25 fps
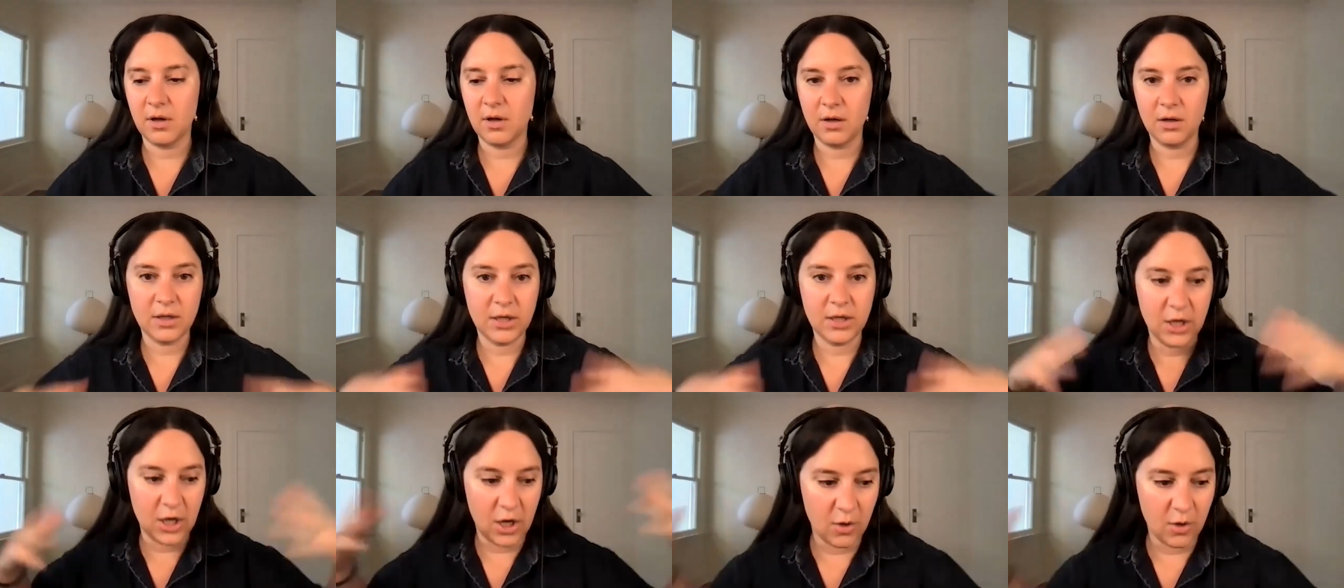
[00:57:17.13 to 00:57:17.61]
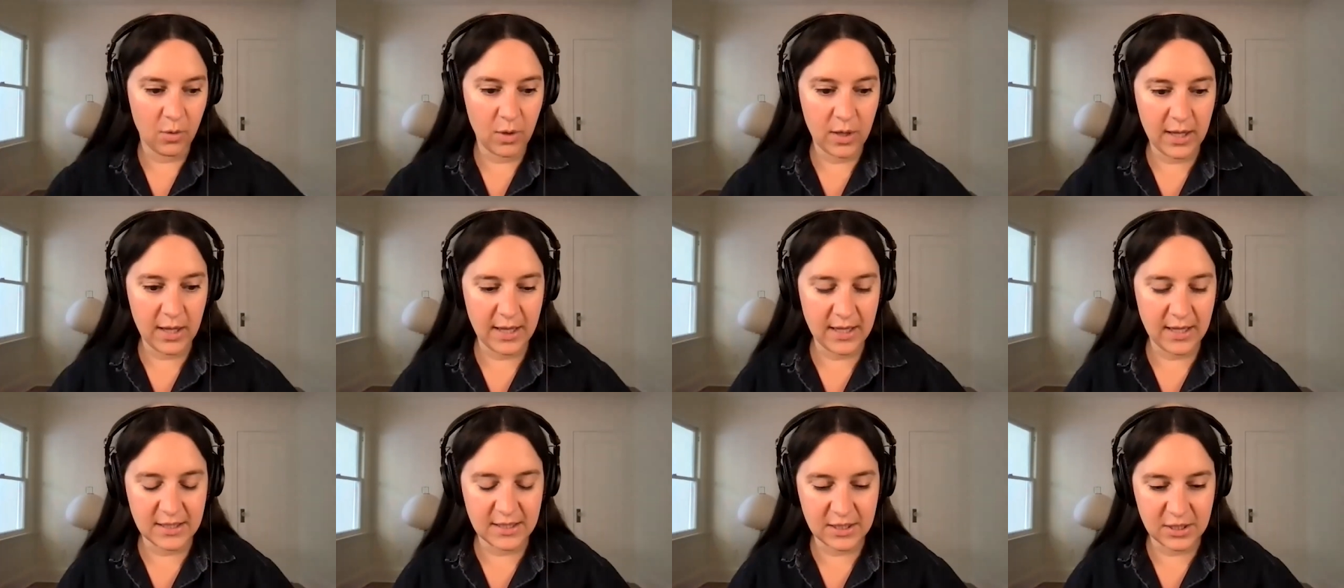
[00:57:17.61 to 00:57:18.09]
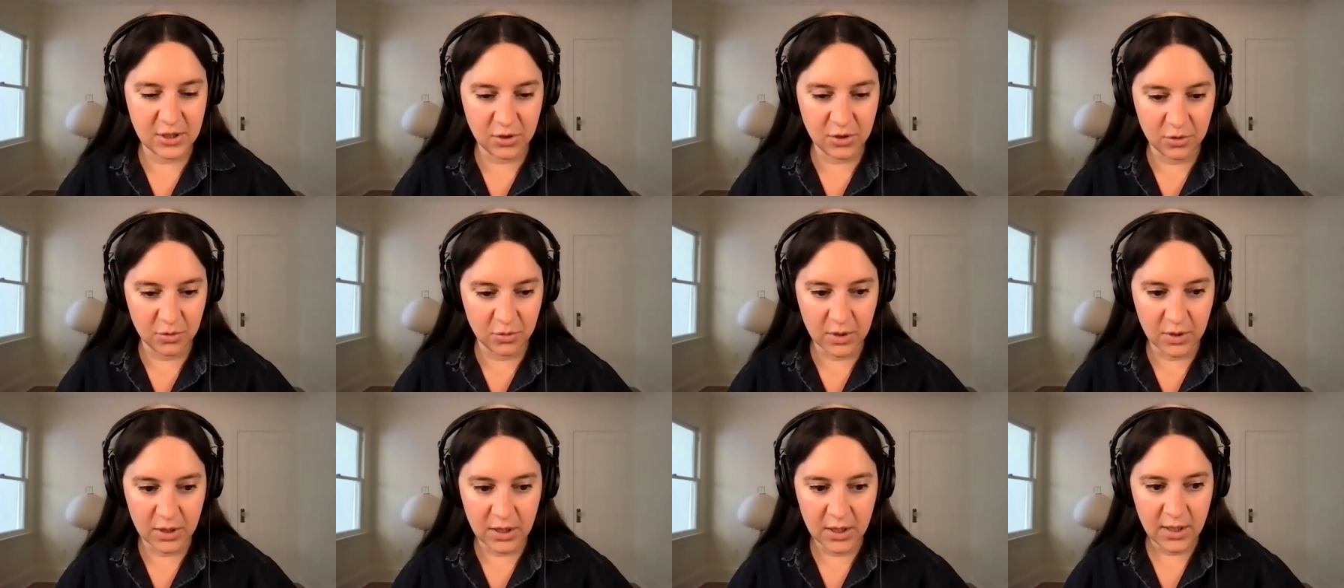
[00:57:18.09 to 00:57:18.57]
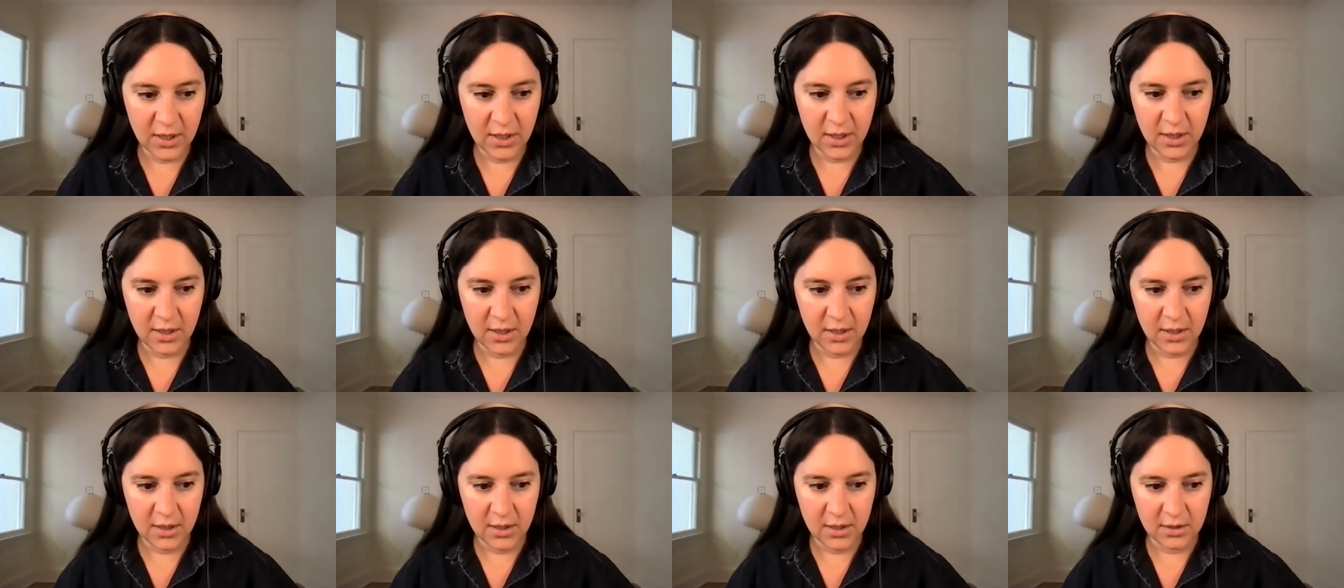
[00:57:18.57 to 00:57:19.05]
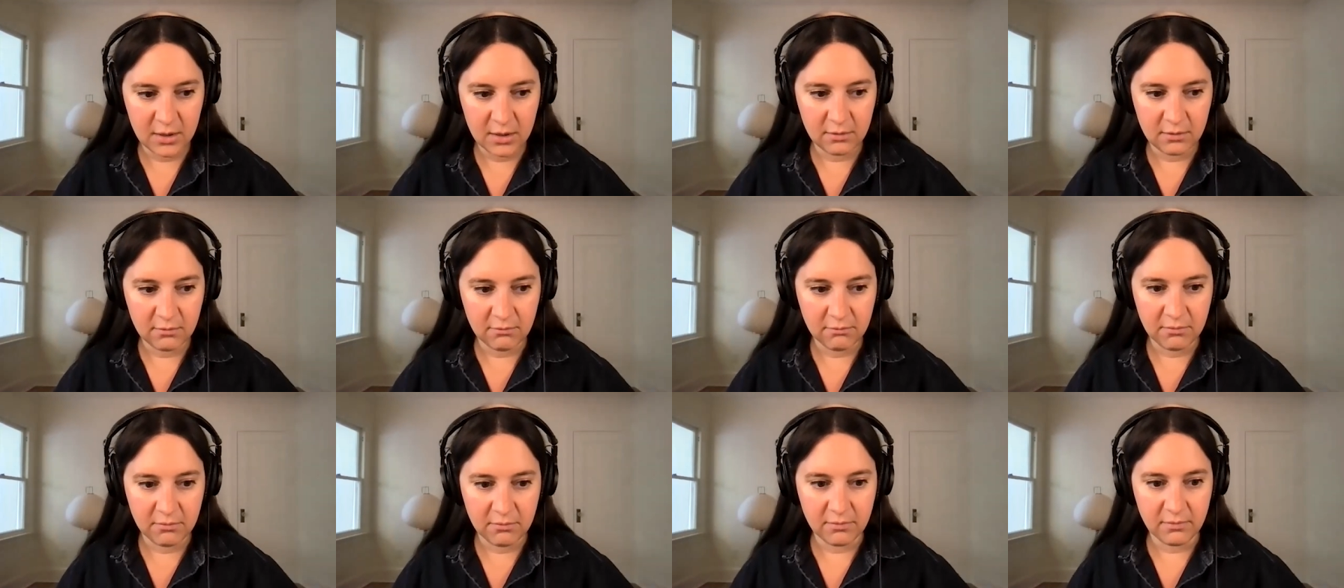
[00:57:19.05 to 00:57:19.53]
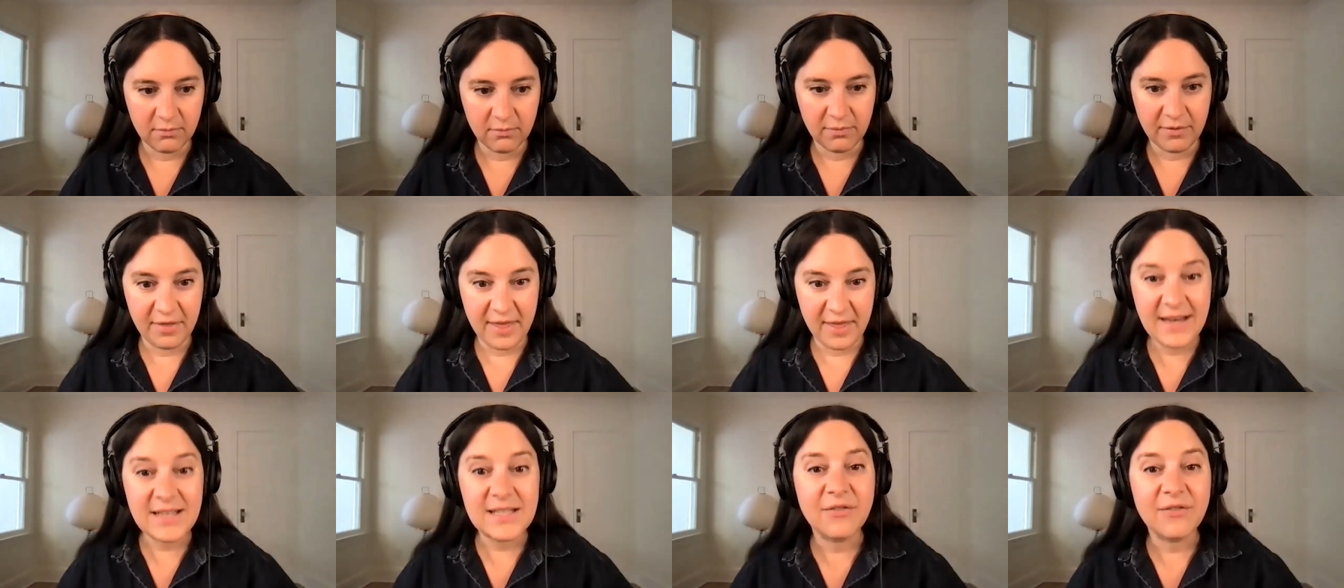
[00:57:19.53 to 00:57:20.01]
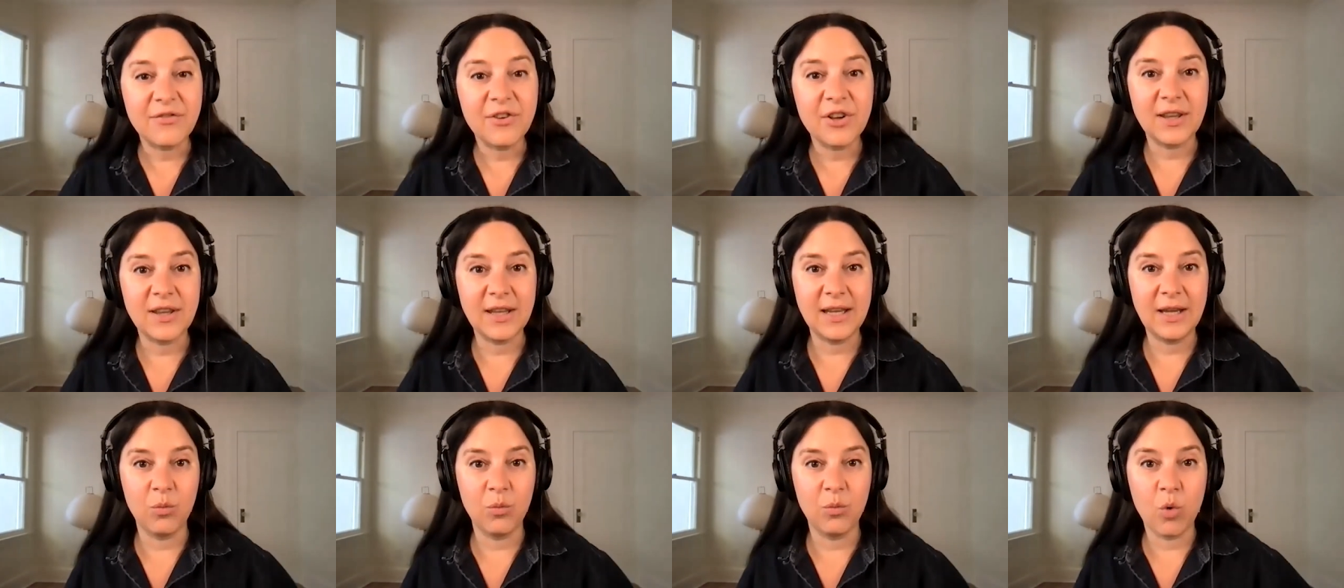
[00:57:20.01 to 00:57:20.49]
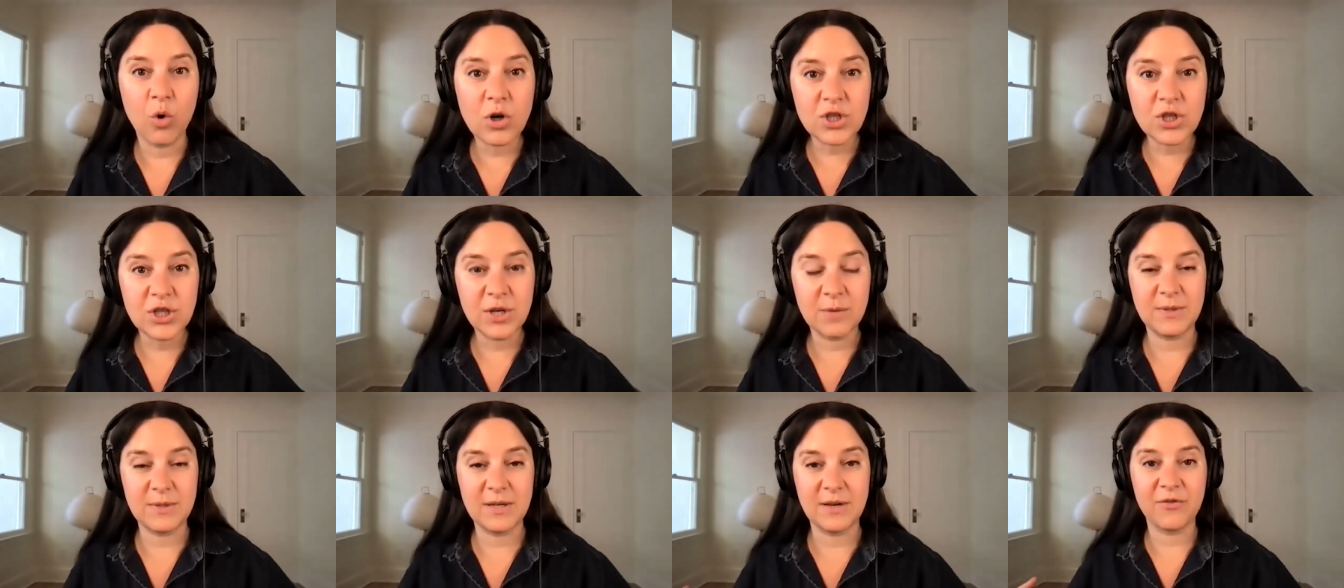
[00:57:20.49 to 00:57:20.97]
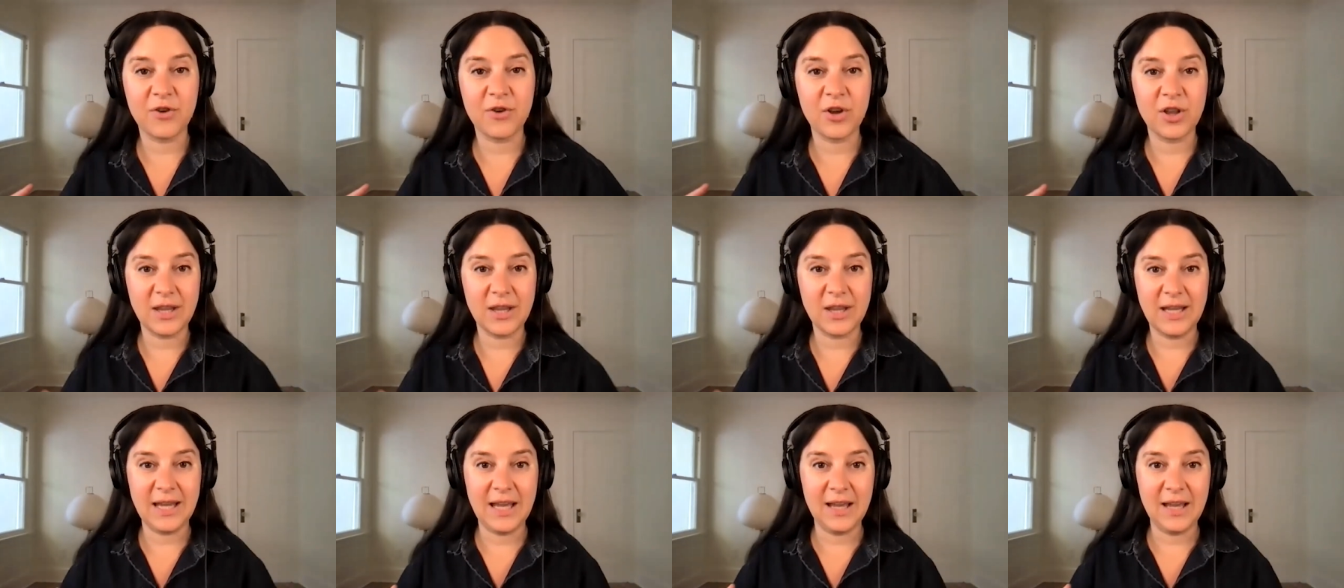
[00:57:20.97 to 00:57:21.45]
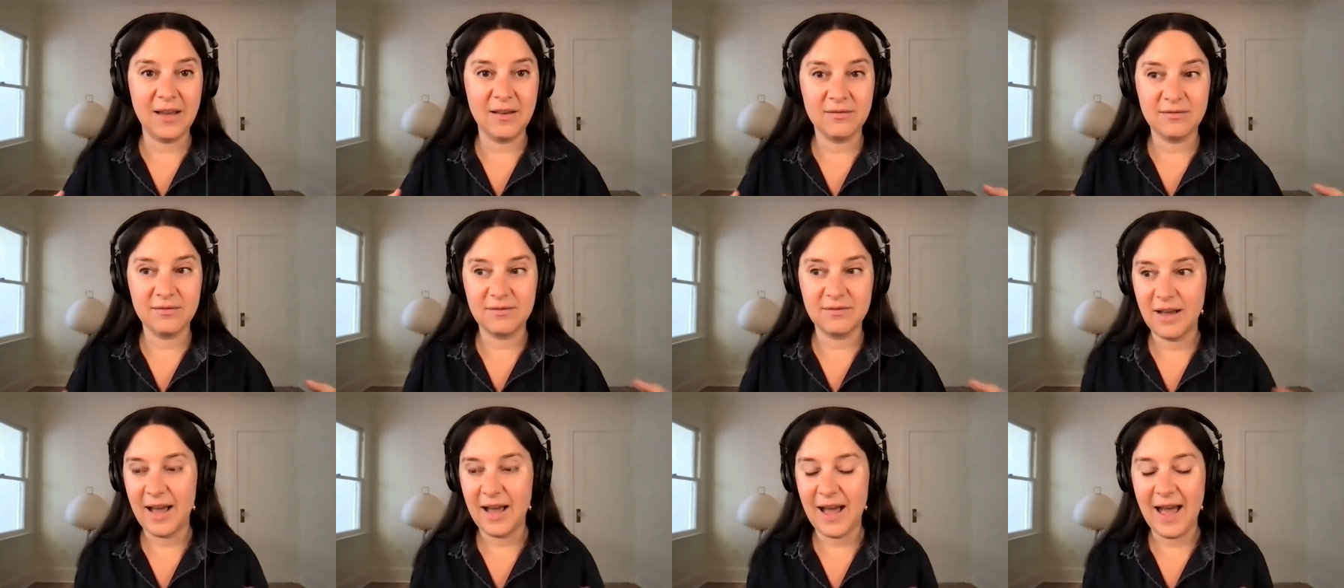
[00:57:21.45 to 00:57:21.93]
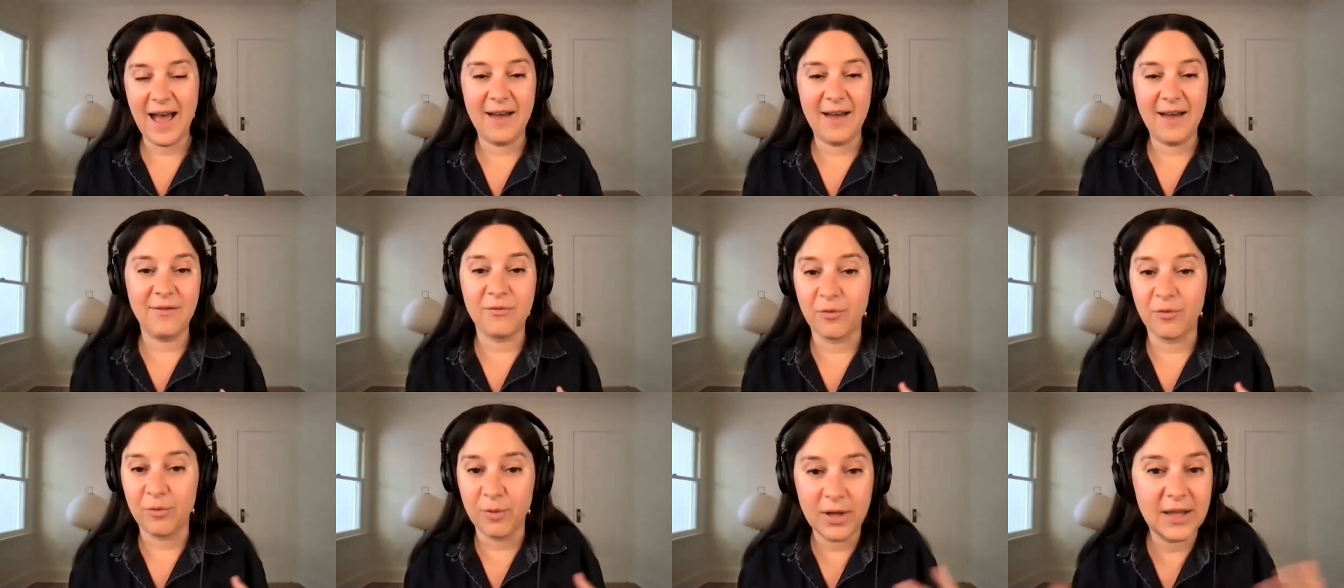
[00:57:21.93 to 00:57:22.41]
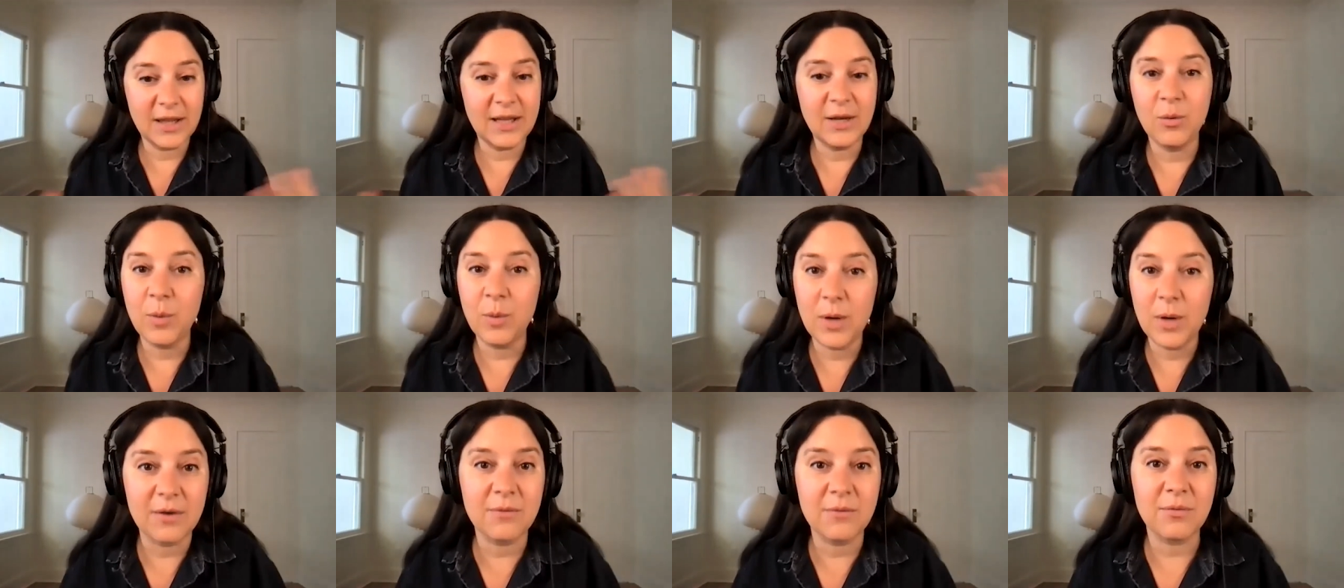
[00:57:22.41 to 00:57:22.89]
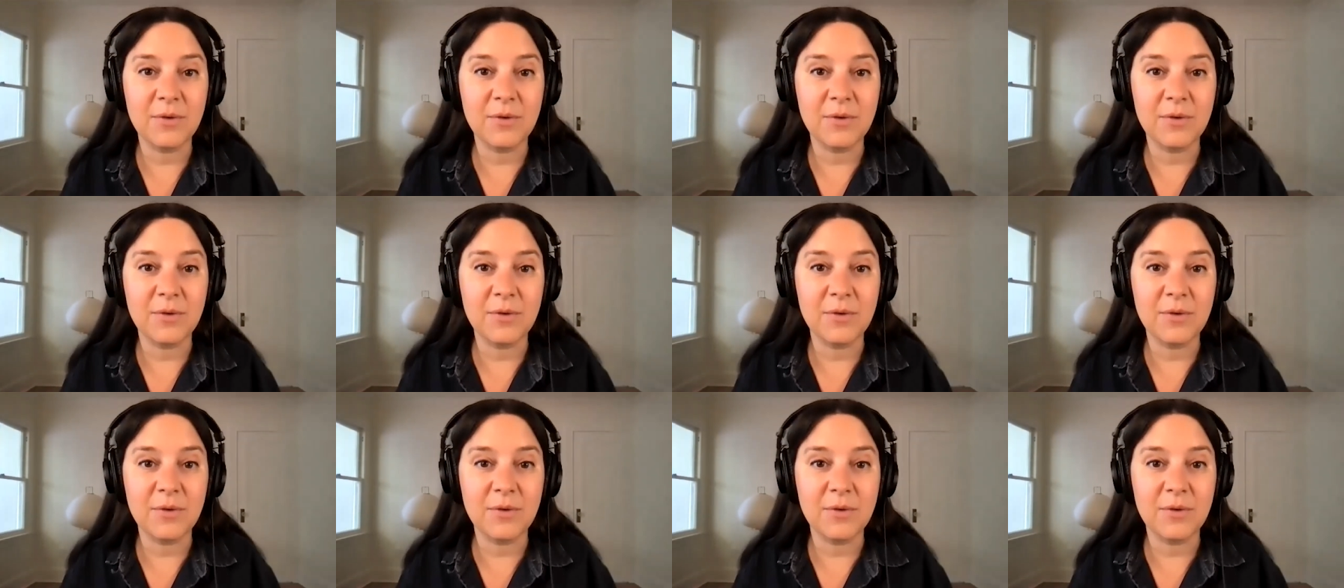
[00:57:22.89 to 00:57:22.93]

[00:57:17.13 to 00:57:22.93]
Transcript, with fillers: you know, to think differently, worship differently, have really weird